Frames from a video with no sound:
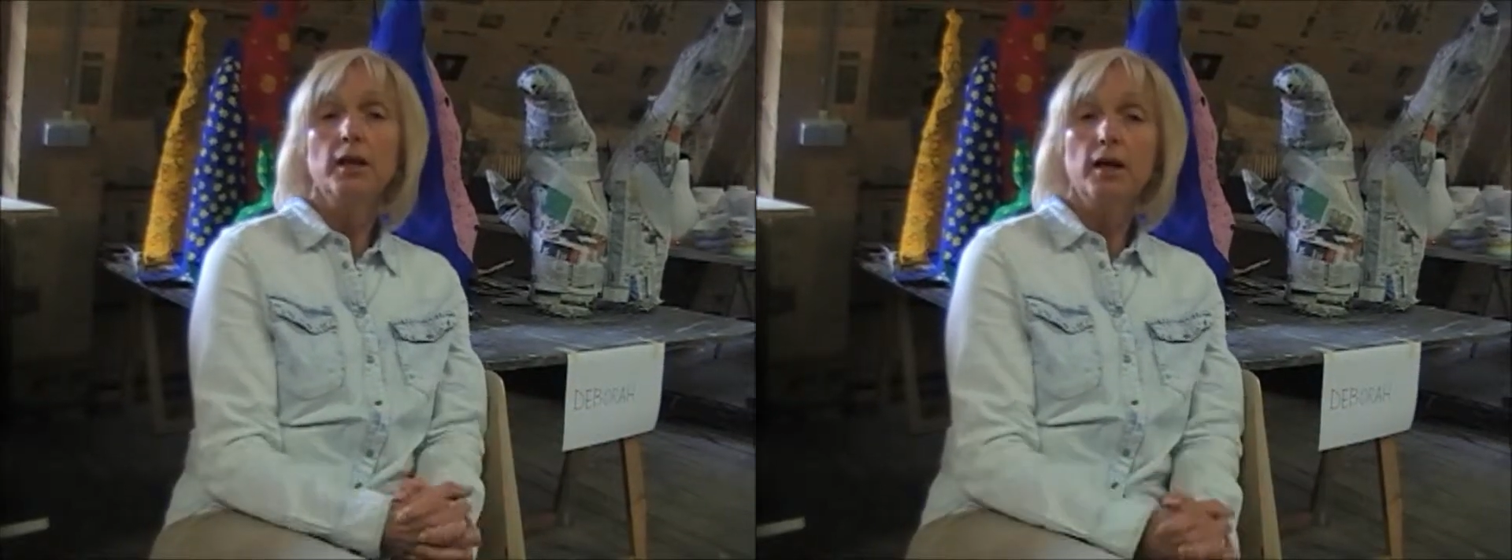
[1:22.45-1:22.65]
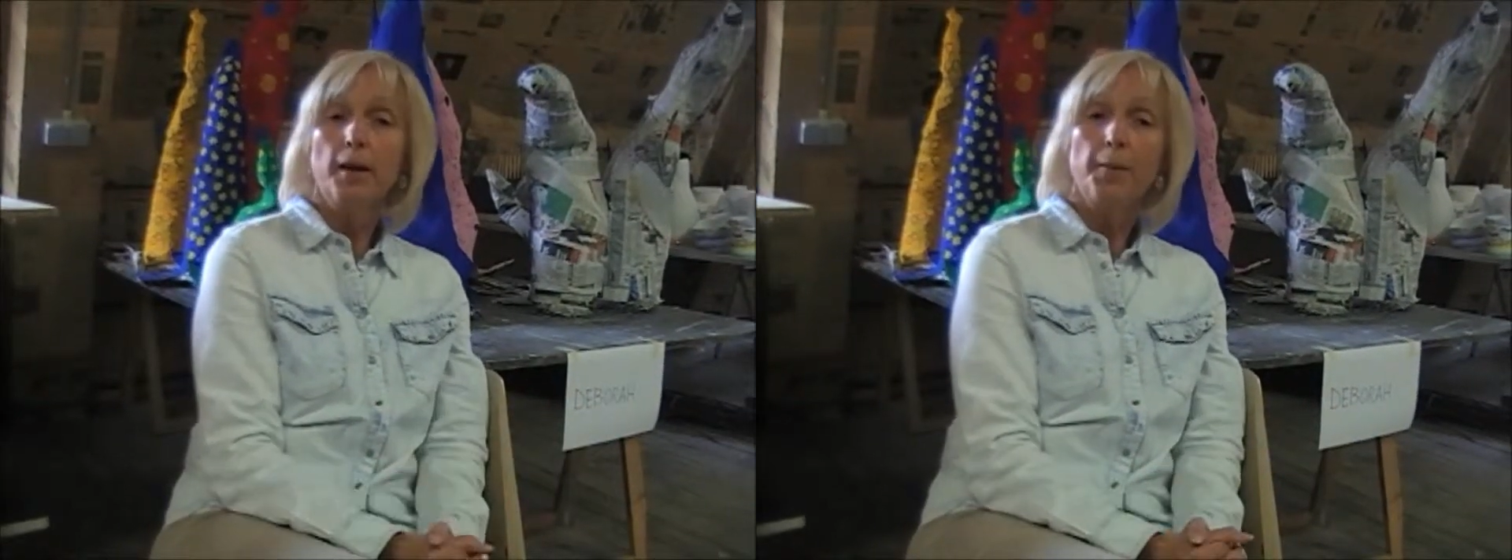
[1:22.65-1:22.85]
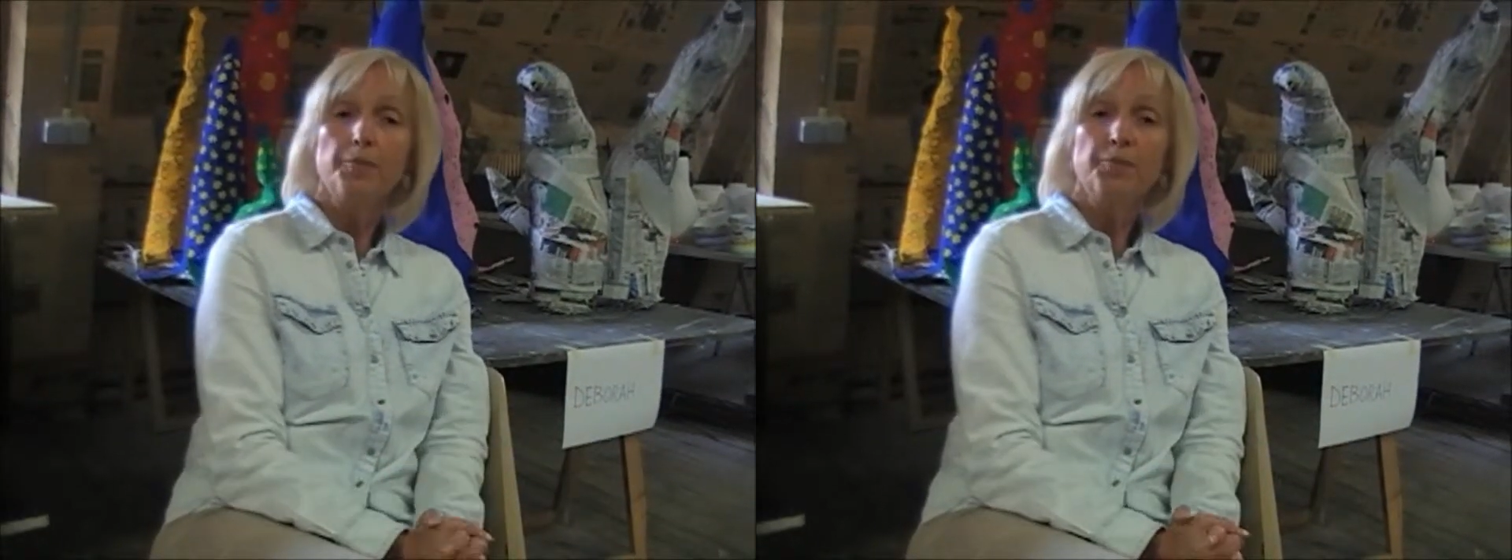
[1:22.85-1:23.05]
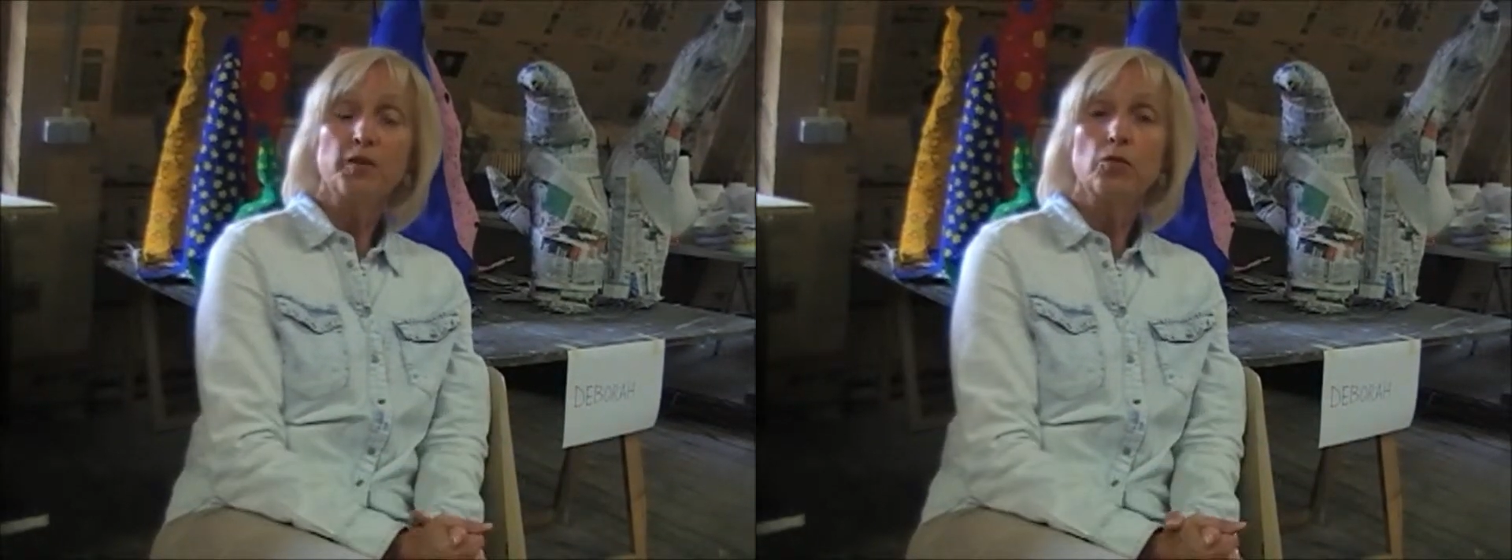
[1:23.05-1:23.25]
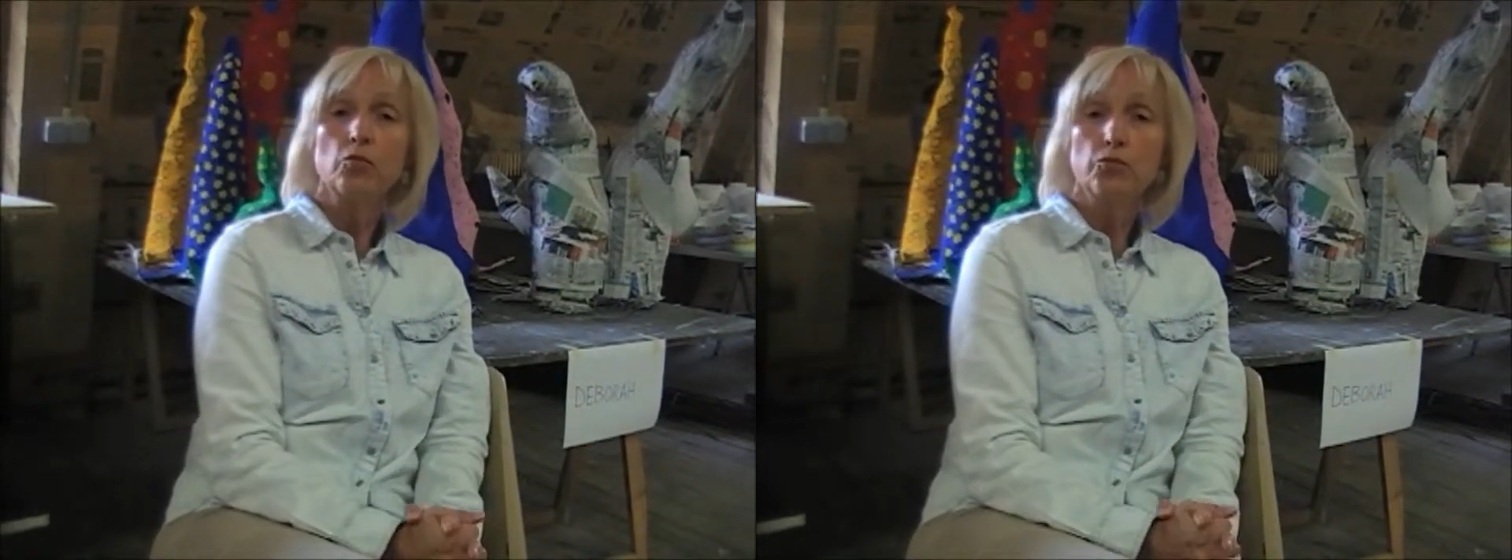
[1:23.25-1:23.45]
Um,
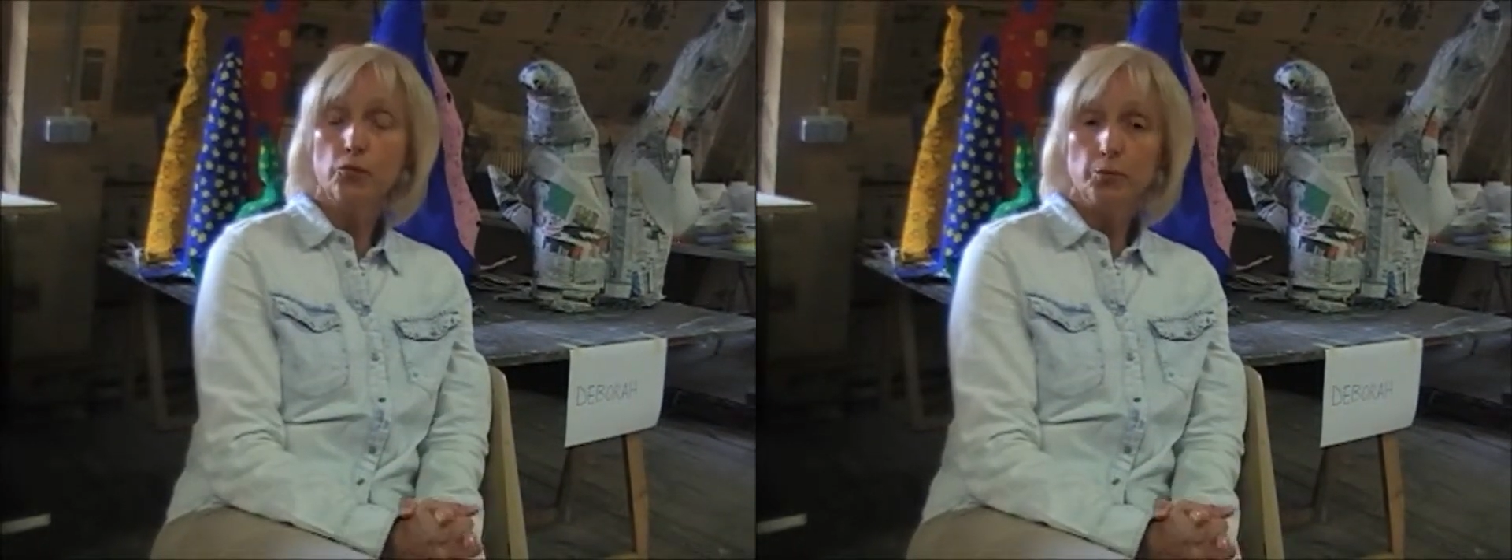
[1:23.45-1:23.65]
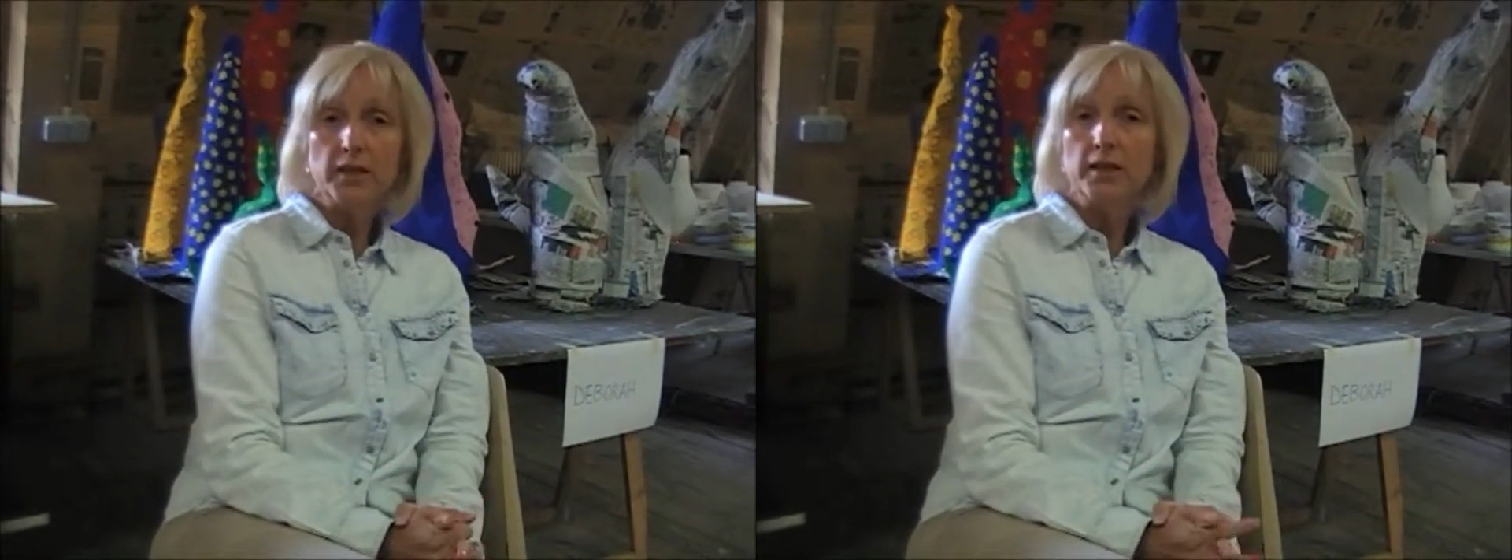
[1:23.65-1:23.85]
for me,